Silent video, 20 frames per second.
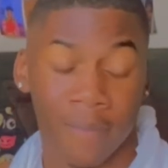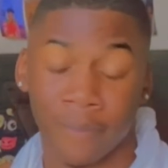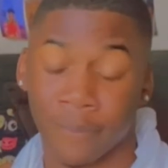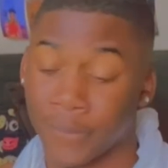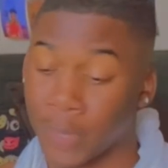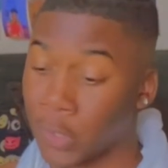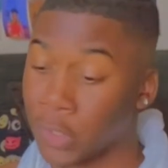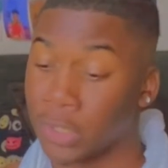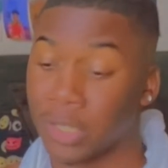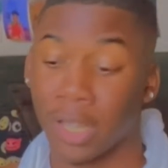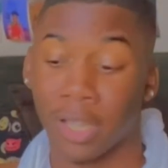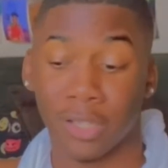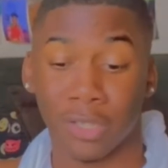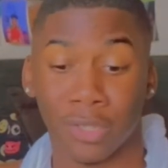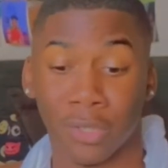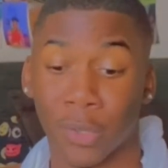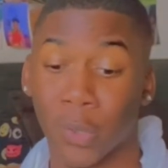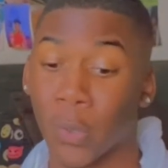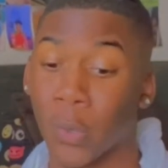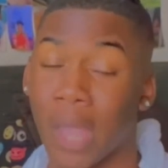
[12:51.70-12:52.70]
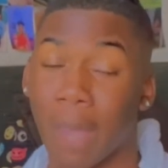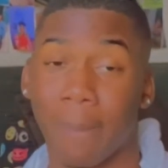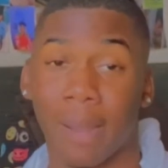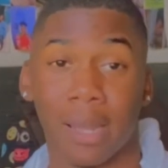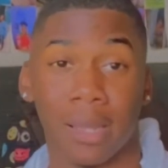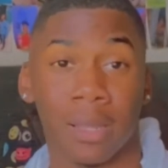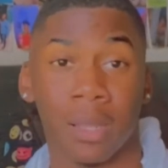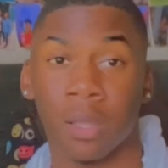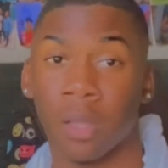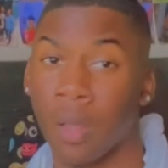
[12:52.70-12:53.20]
first day of school, y'all
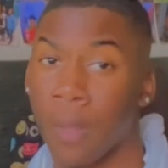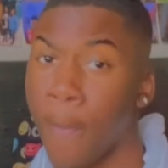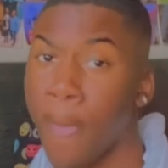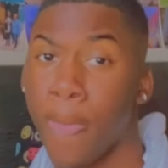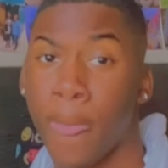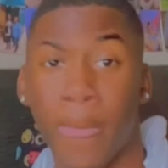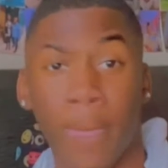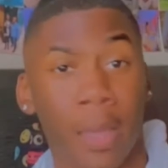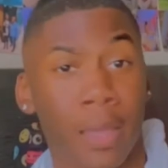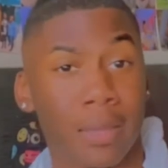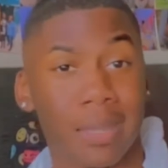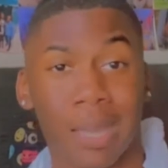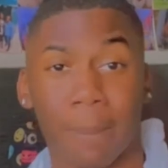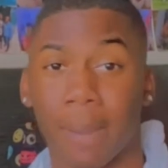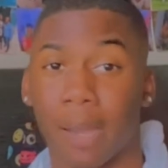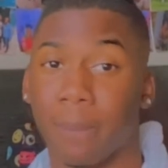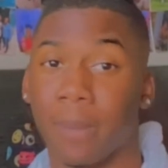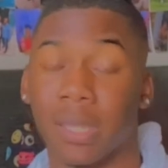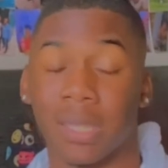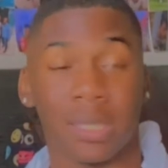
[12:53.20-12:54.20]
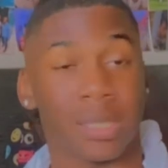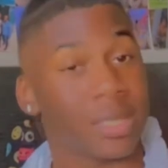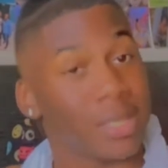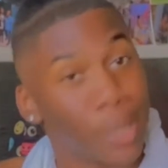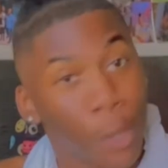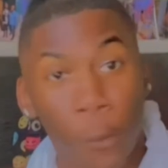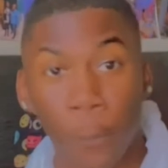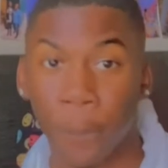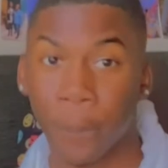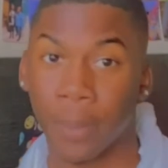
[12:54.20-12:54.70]
better y'all better be
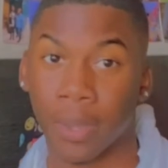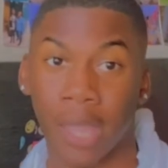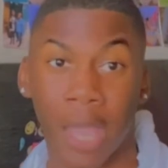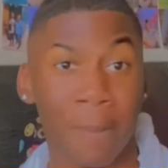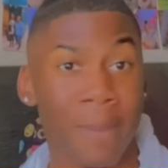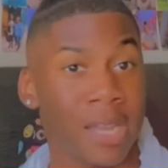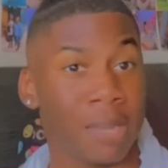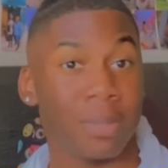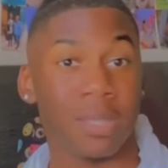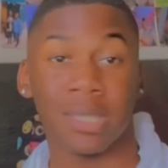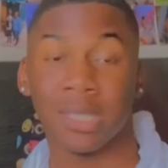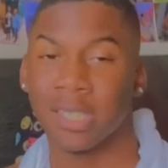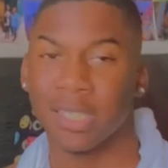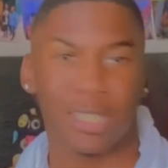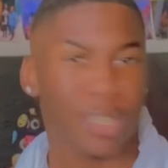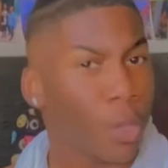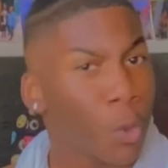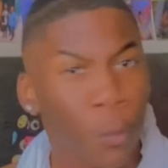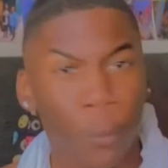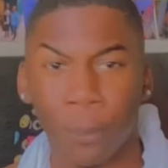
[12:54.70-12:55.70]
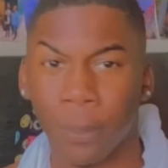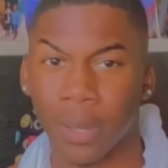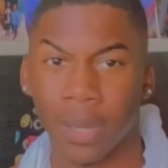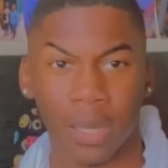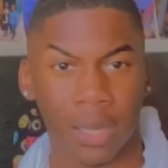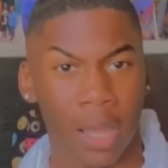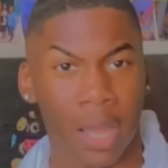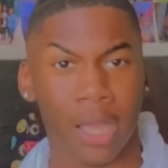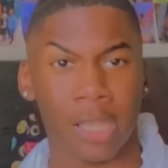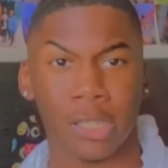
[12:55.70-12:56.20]
stealthing. Y'all better be stealthing on
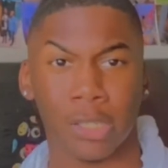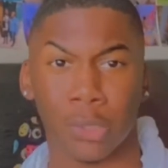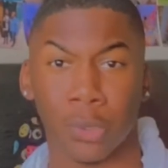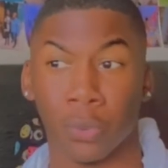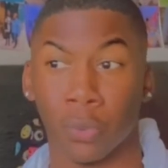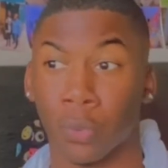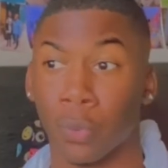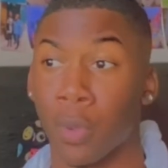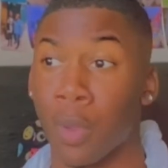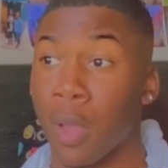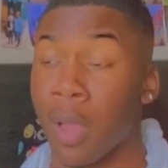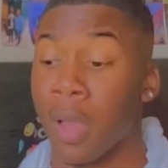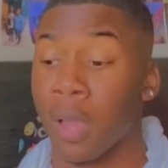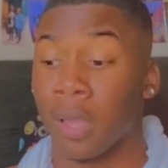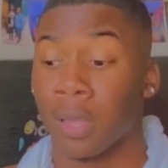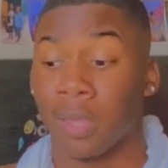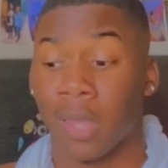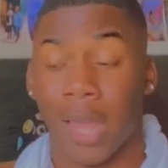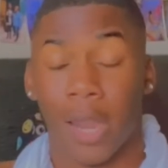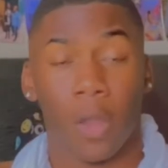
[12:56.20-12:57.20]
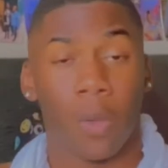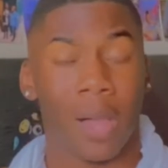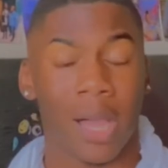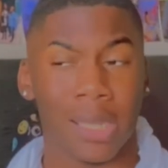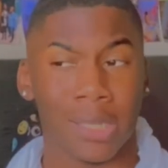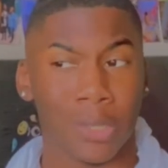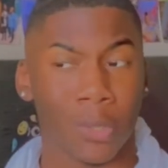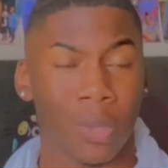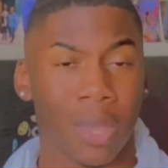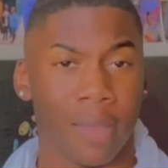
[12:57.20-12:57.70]
the high school. I know high
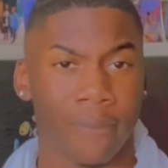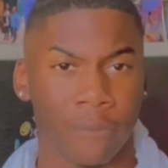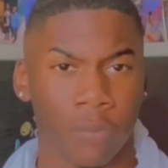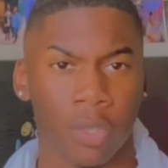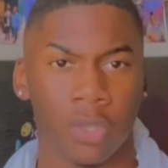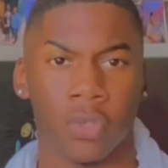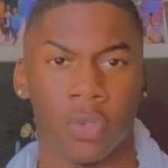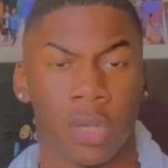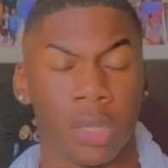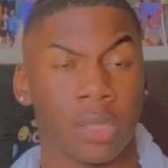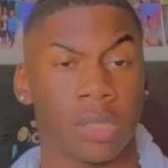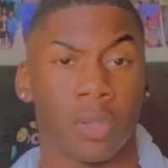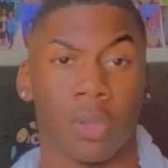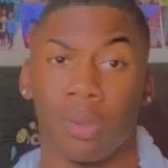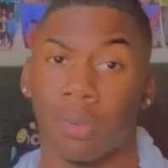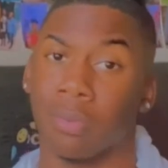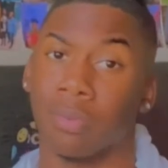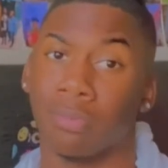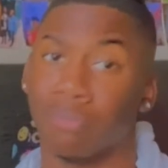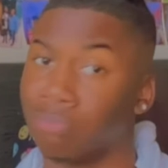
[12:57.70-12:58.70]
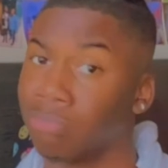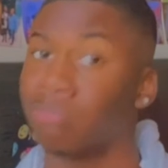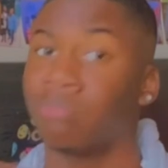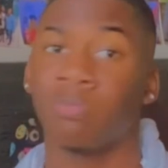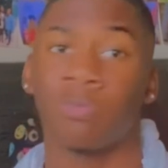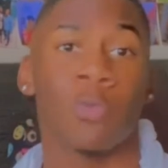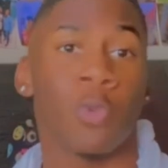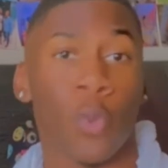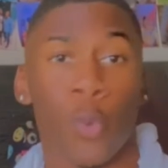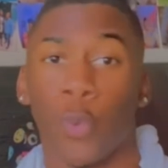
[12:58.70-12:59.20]
school got free drinks, so
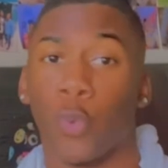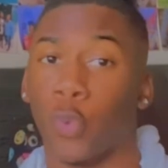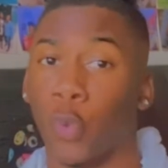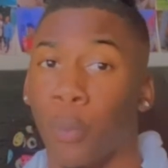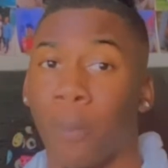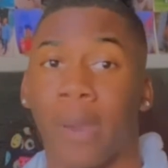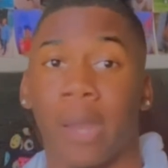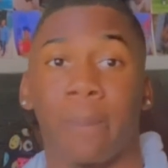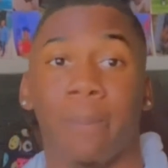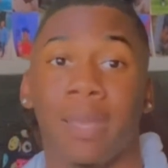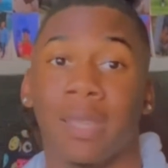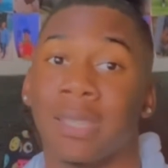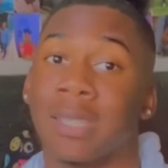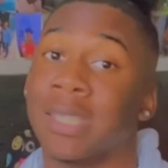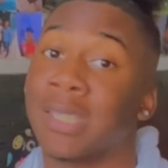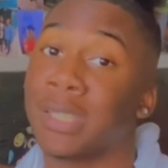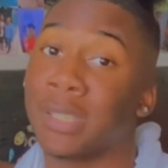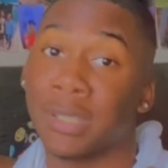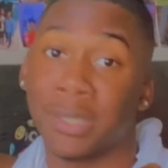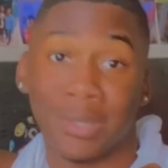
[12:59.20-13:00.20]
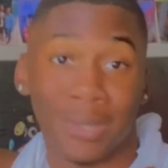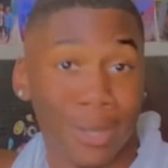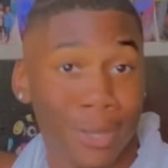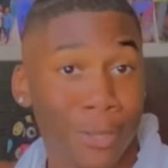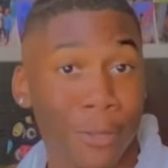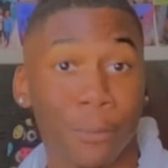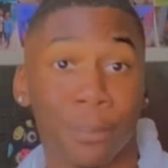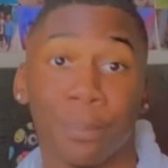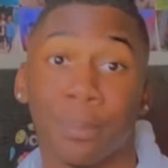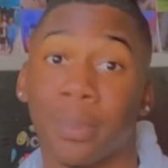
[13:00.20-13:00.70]
you better be
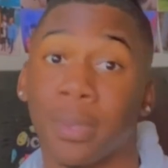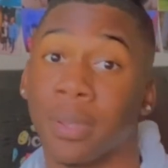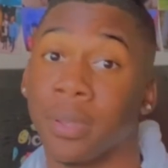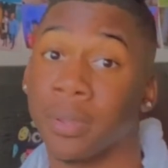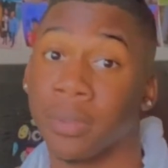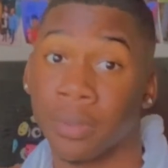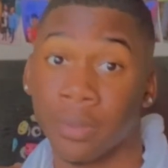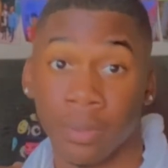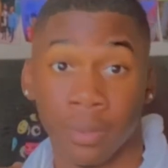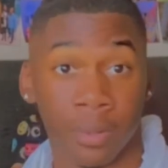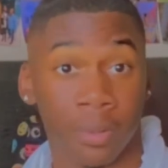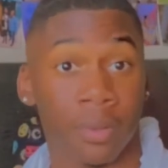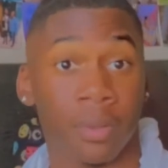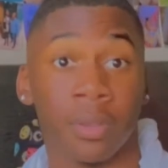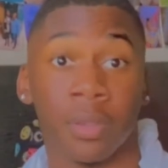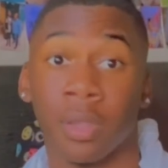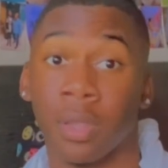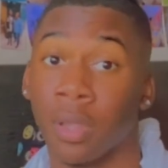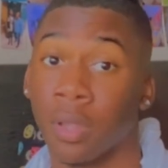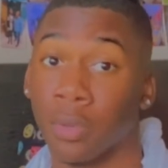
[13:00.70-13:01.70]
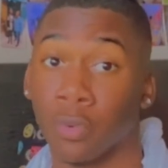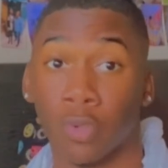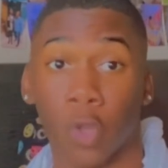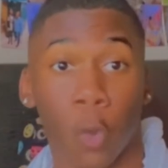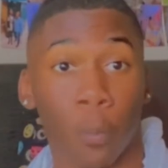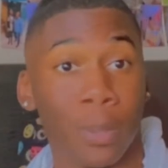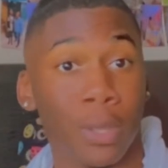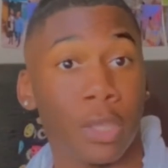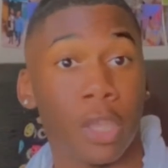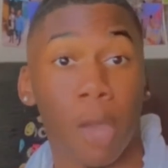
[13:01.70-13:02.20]
stealthing.
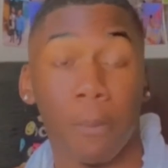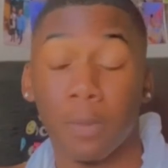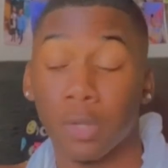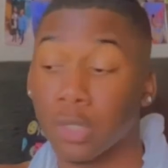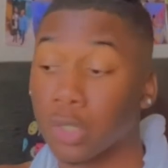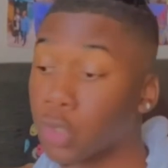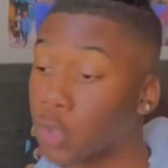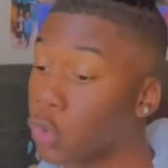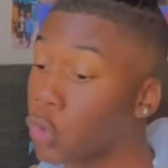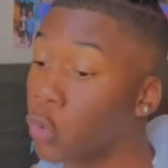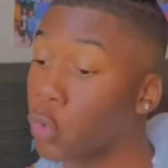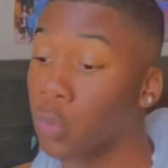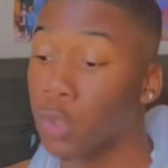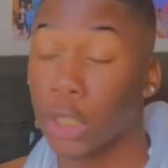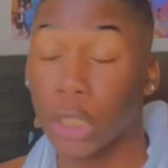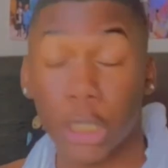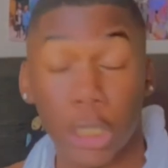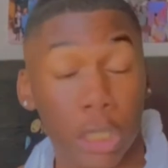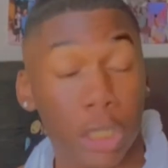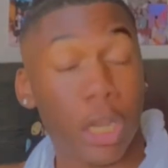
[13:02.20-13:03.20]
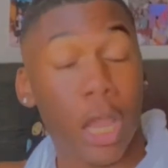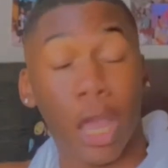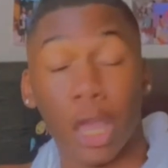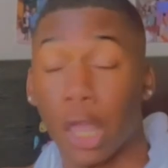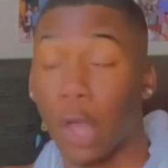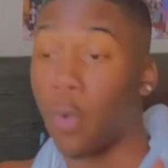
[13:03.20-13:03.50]
Don't be coming to school looking like